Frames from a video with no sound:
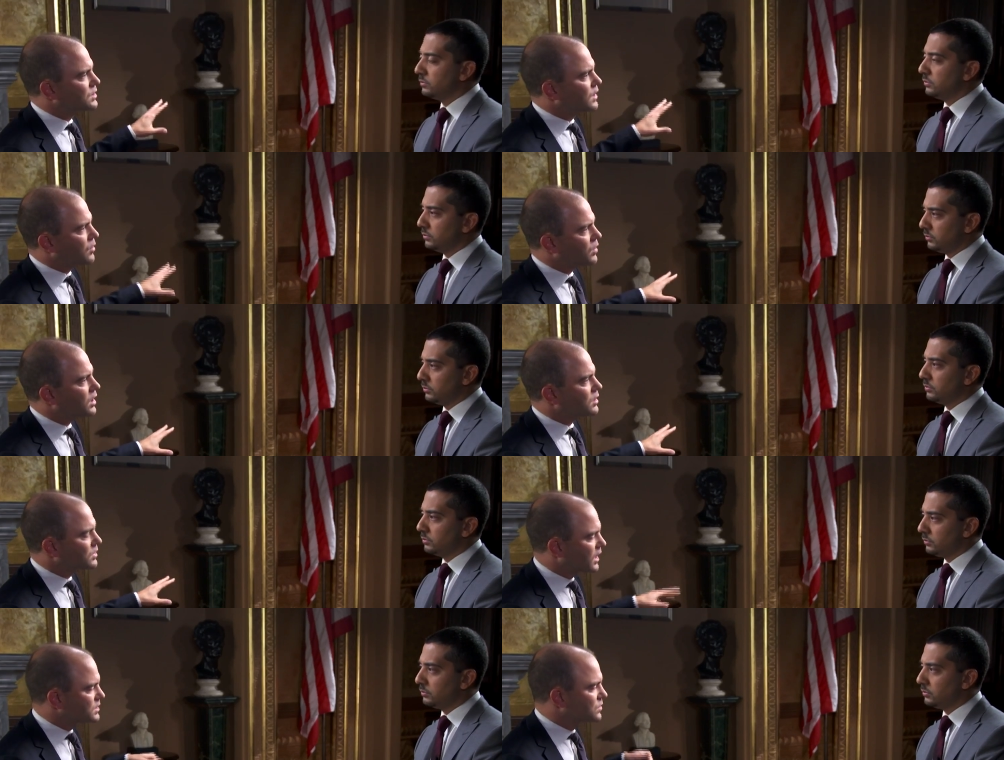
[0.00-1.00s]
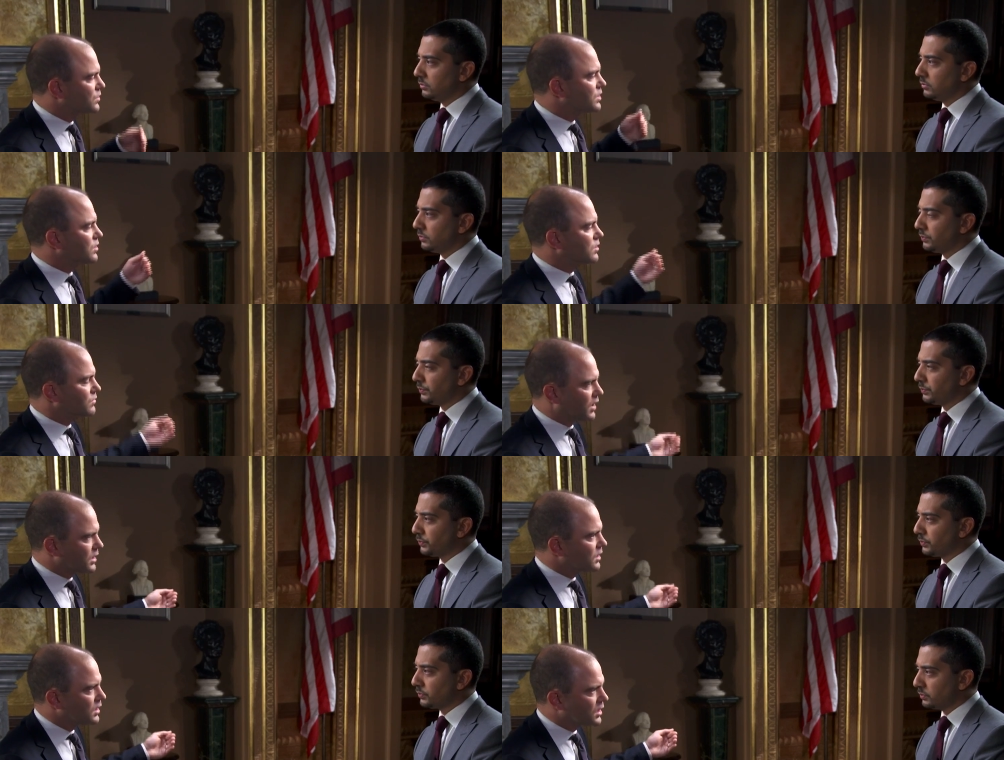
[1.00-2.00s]
Speaker 1: in that way. That is only going to
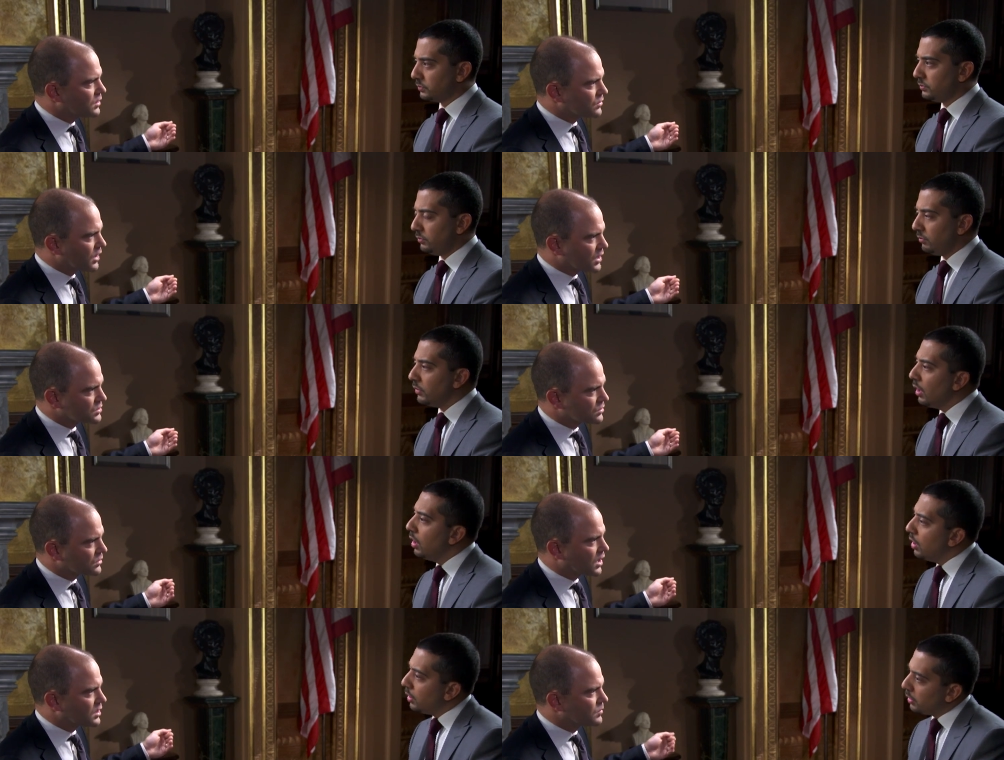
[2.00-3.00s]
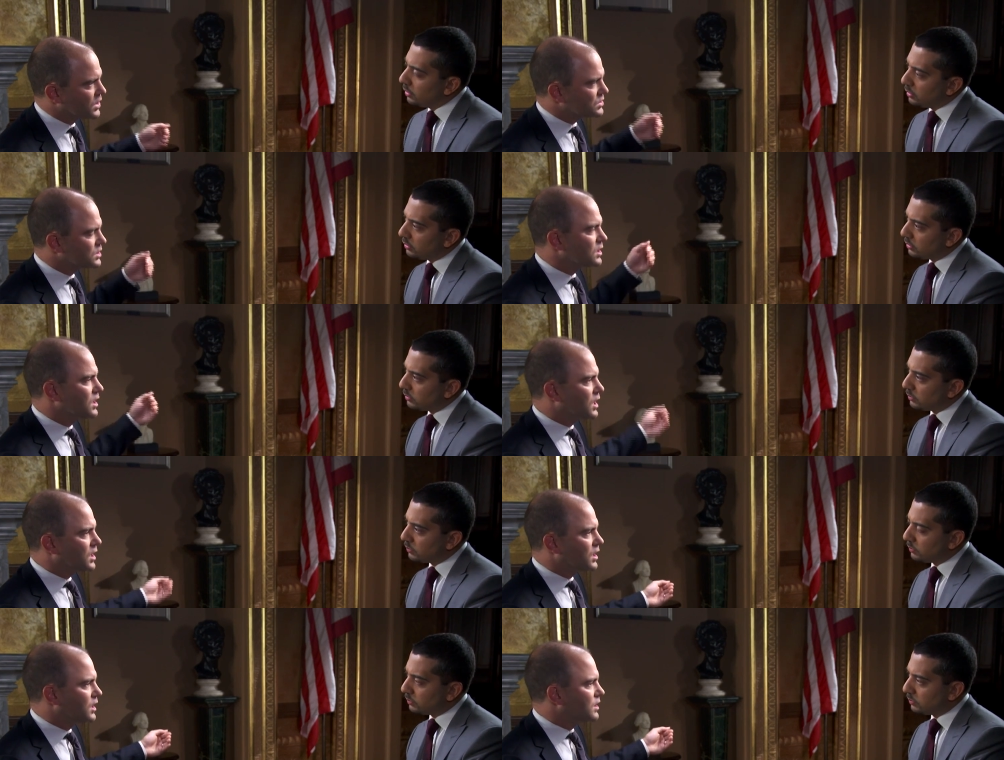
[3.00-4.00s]
invite international condemnation
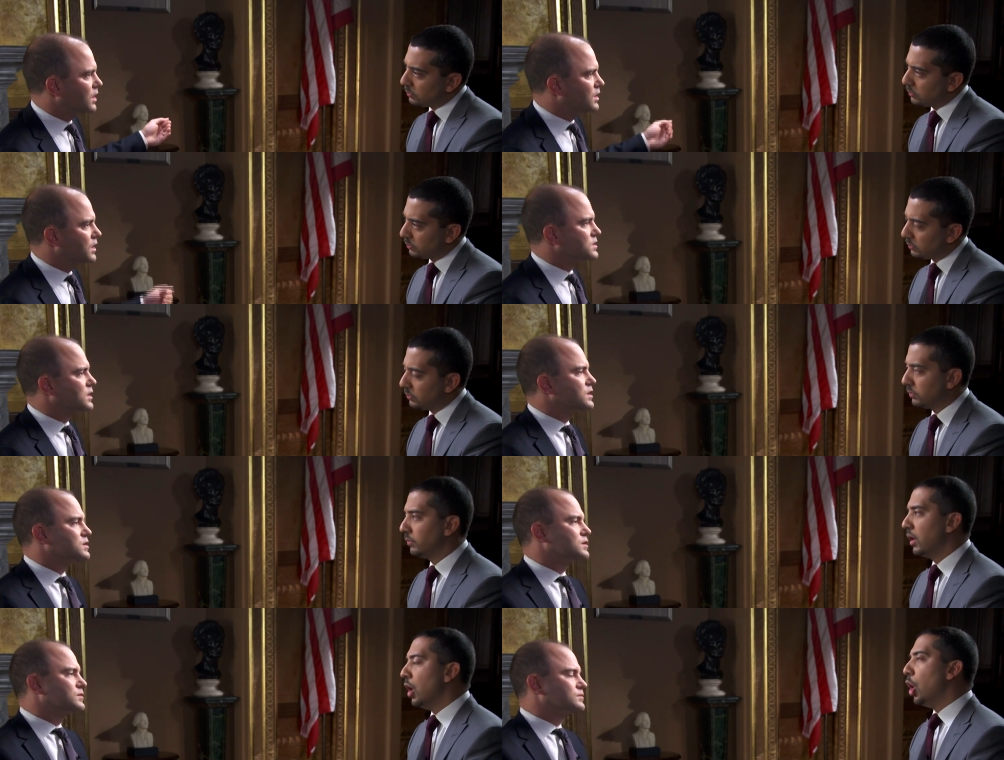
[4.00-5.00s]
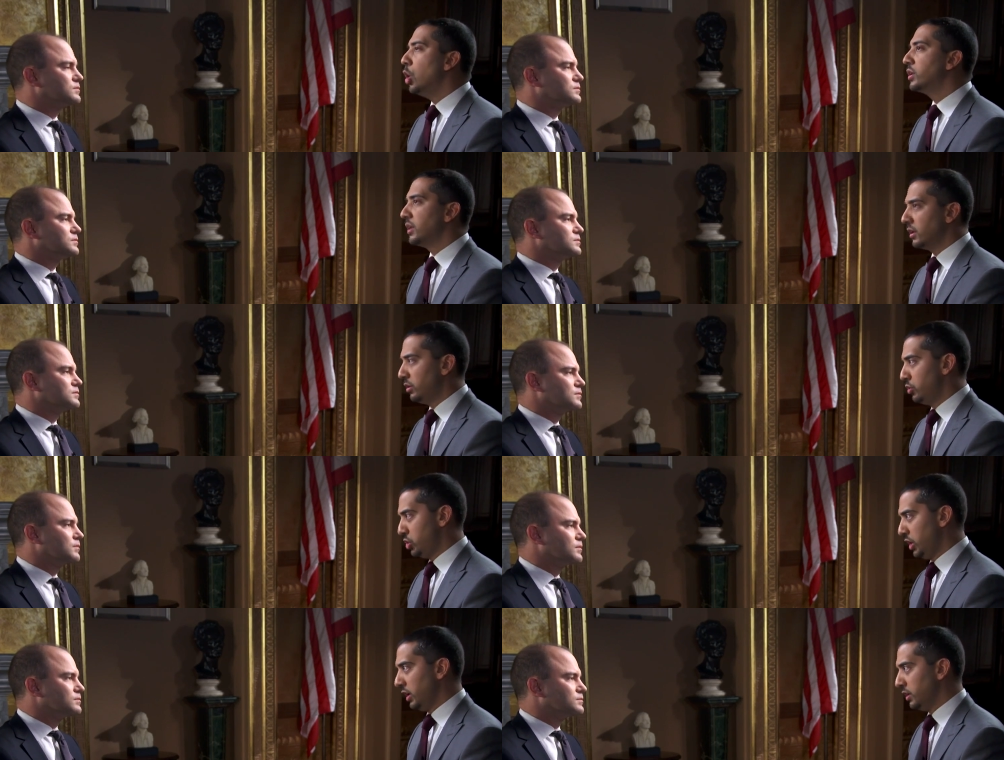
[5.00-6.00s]
and, and, and isolation.
Speaker 2: Aung San Suu
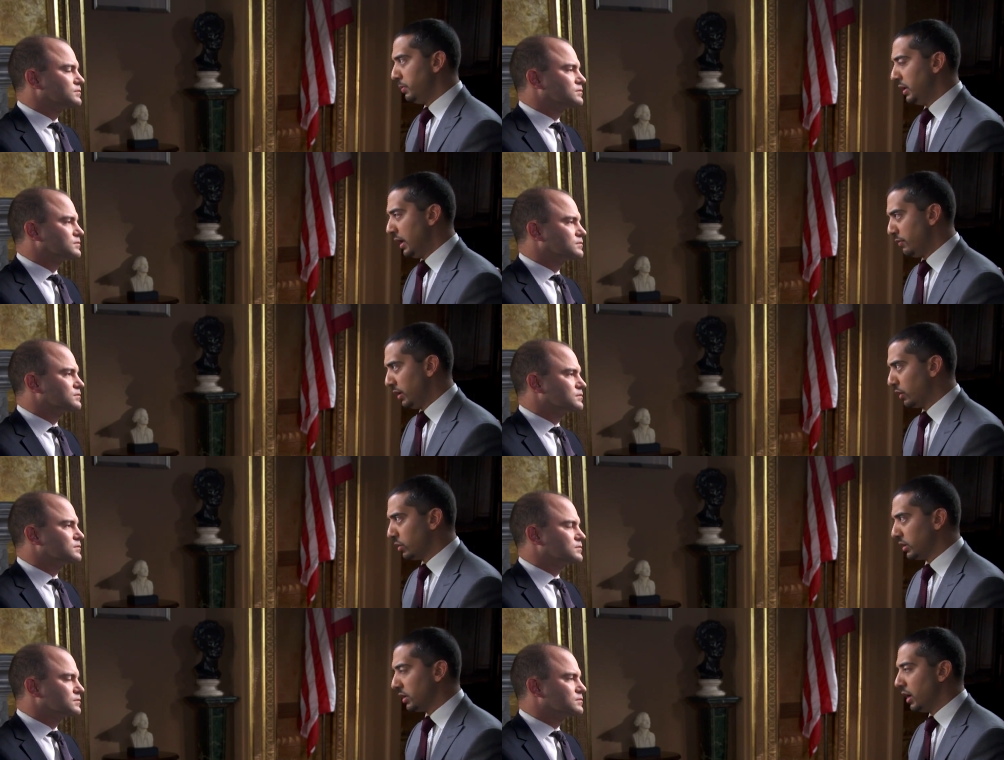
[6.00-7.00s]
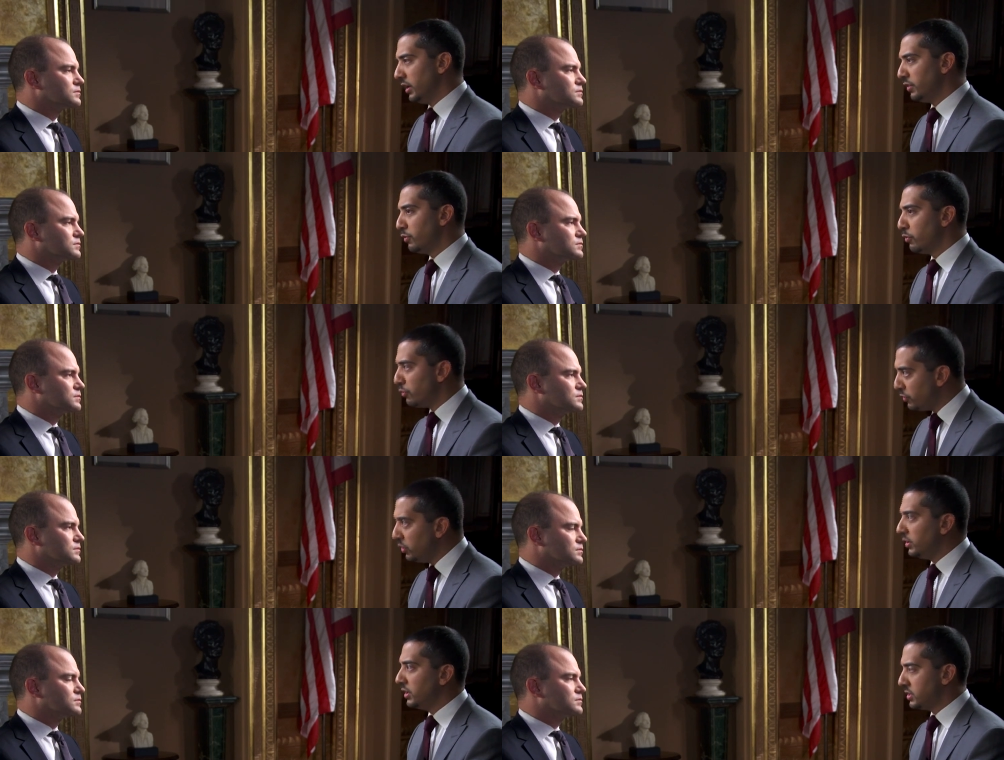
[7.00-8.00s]
Kyi has been heavily criticized for
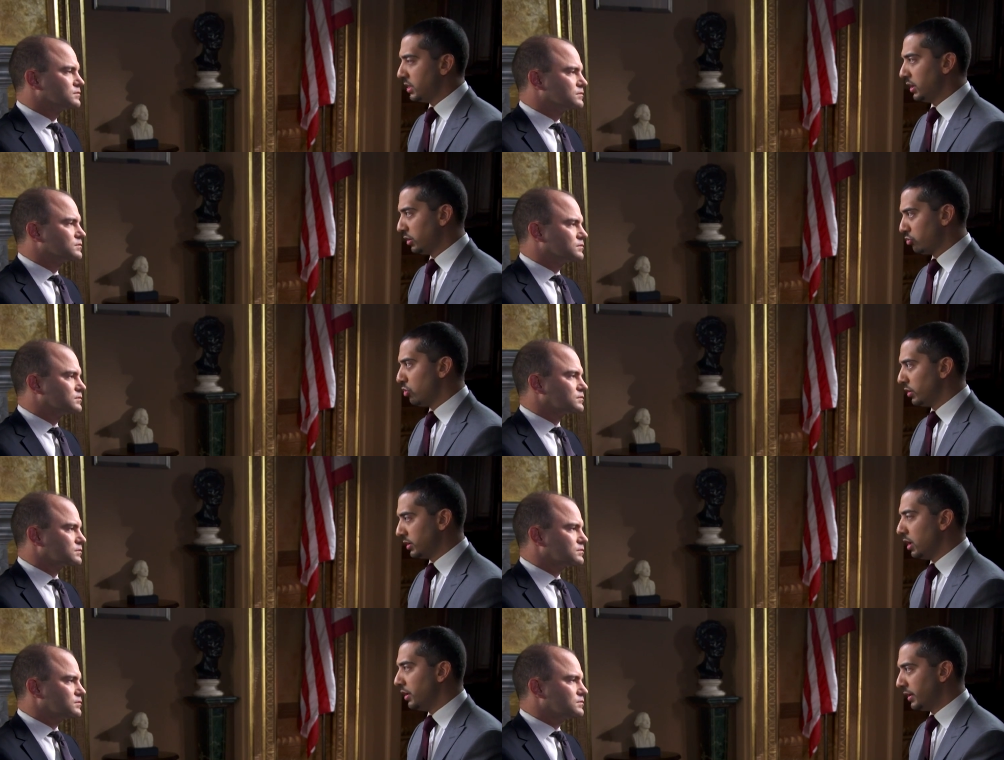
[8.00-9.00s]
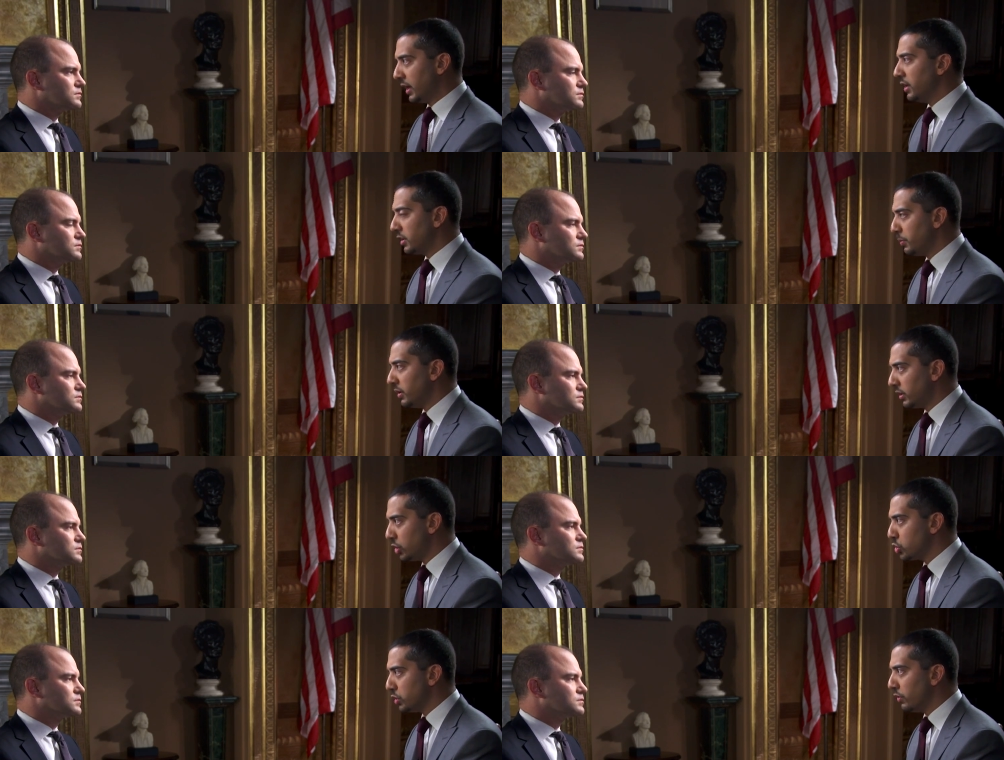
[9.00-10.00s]
refusing to take a strong stance against the
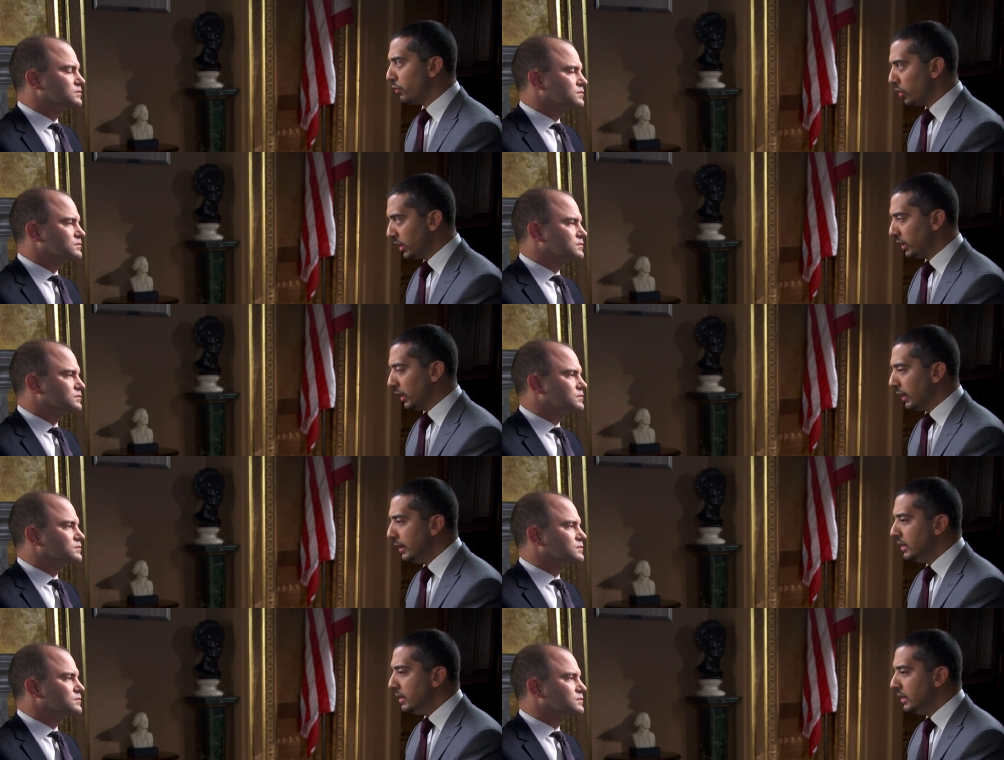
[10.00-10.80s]
persecution of the Rohingya.